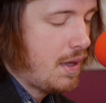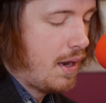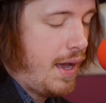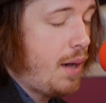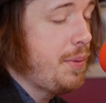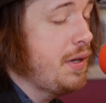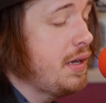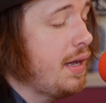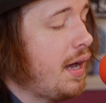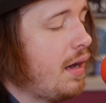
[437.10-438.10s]
And I'll
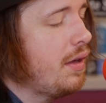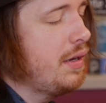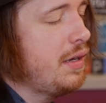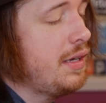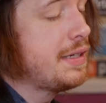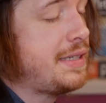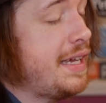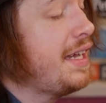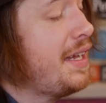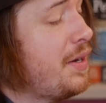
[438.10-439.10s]
be out in a
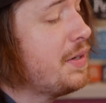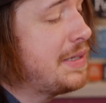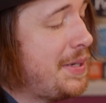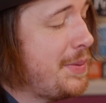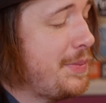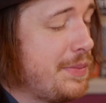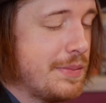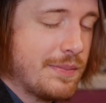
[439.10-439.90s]
day or two.